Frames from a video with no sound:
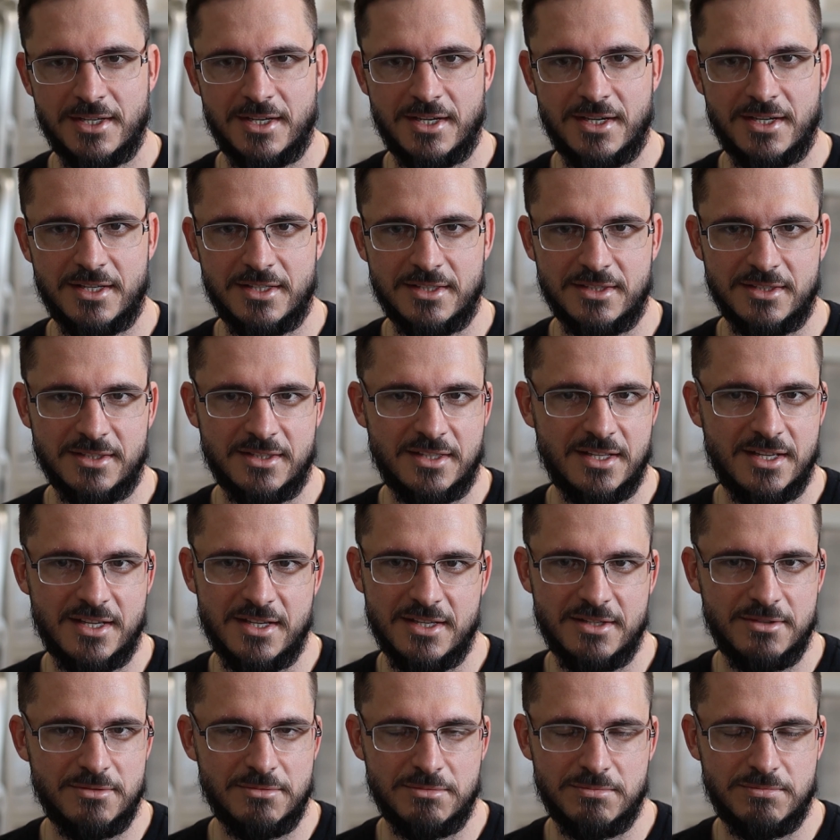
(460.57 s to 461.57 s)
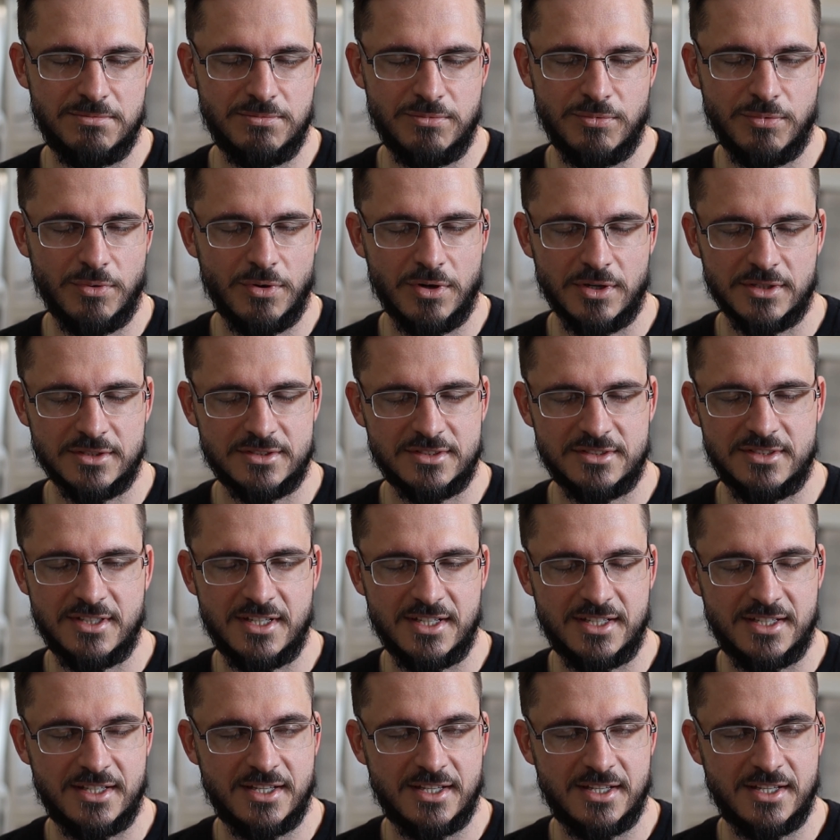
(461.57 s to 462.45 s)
and they